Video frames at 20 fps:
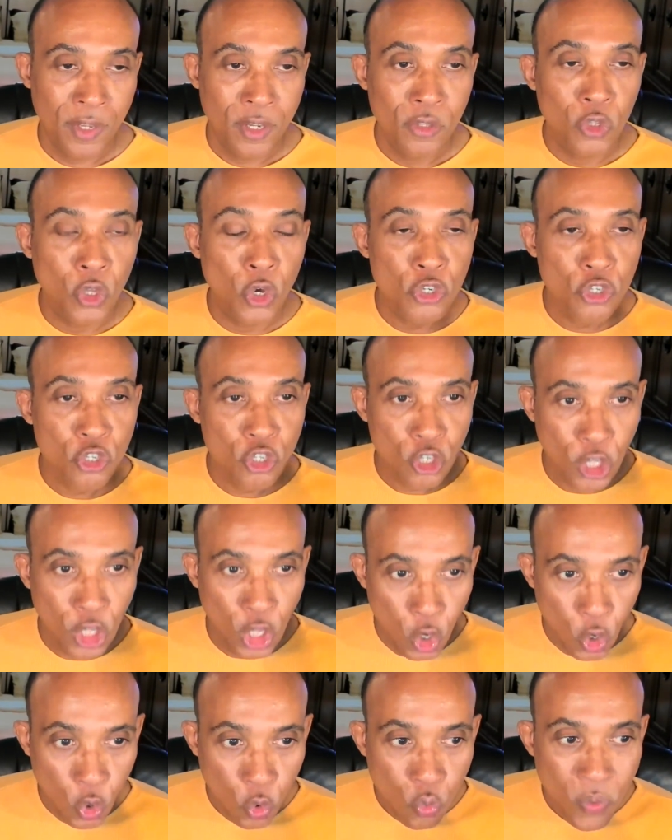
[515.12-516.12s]
The
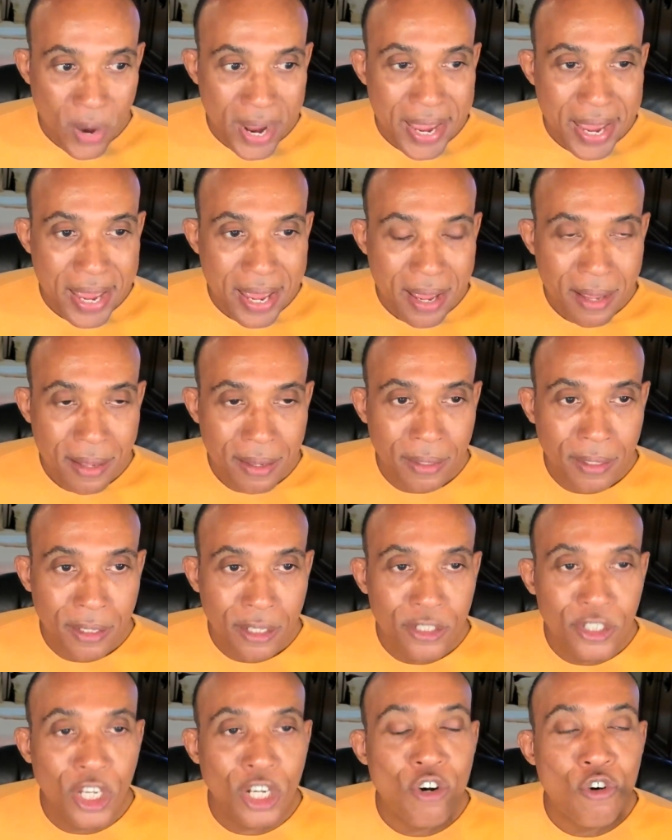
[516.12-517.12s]
slow way,
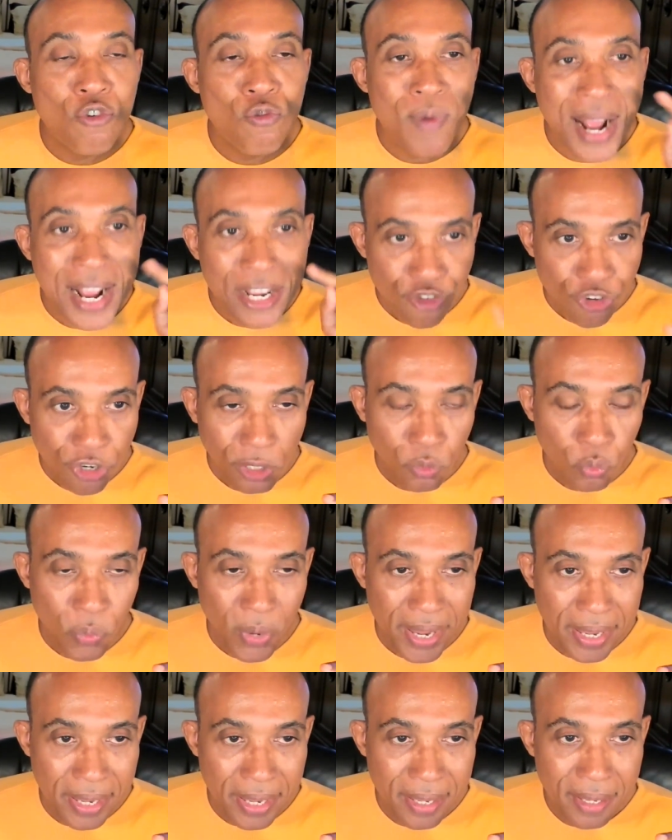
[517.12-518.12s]
the gradual
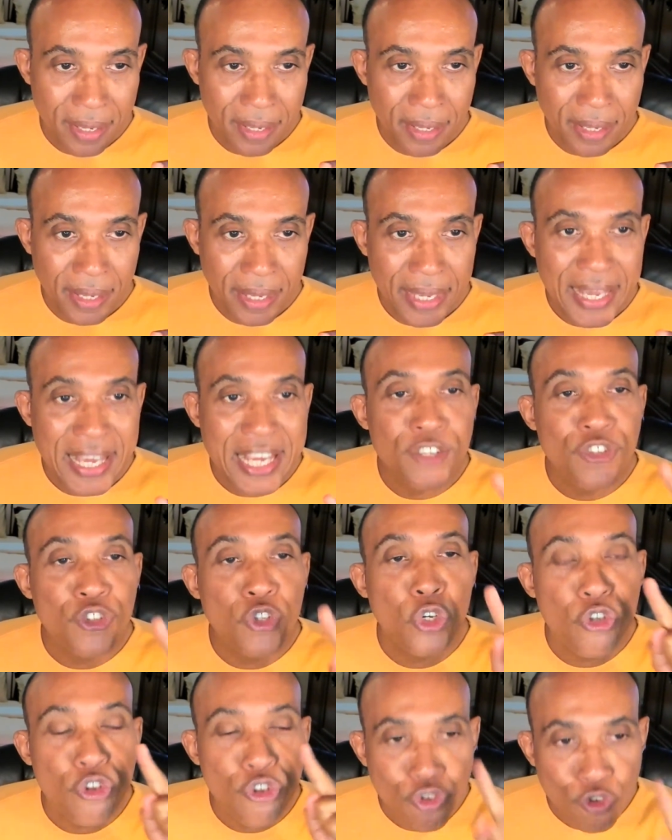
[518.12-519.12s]
way, is
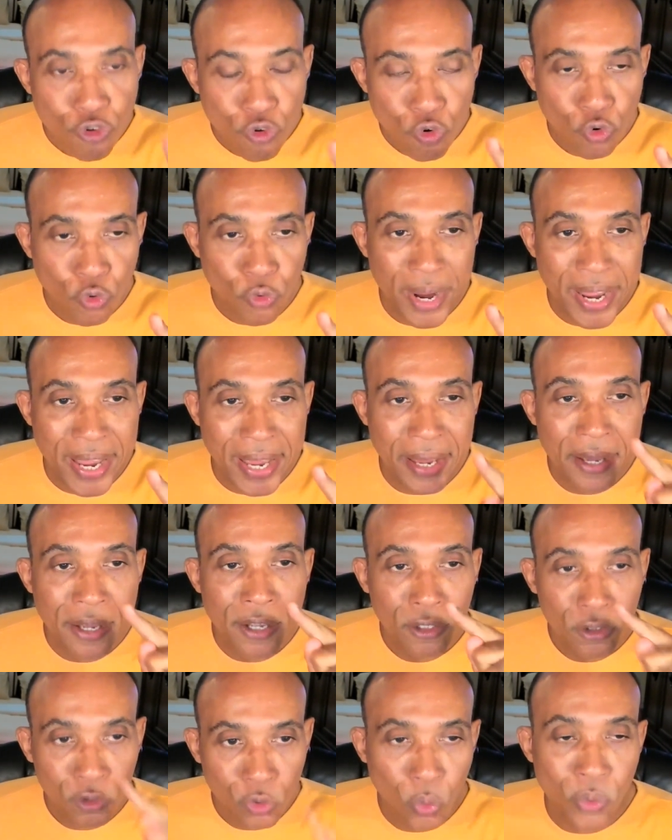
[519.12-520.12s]
the sure way
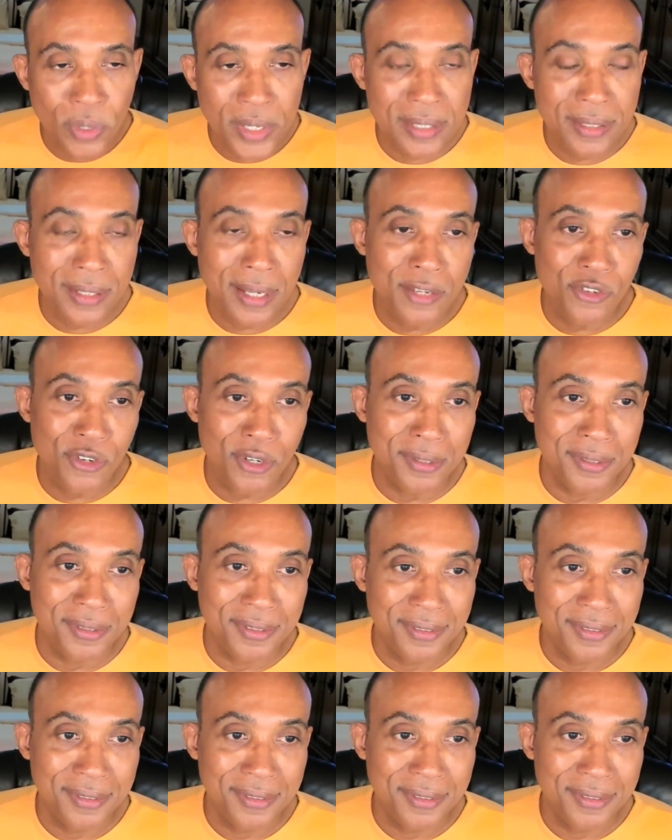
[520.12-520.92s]
toward ascension.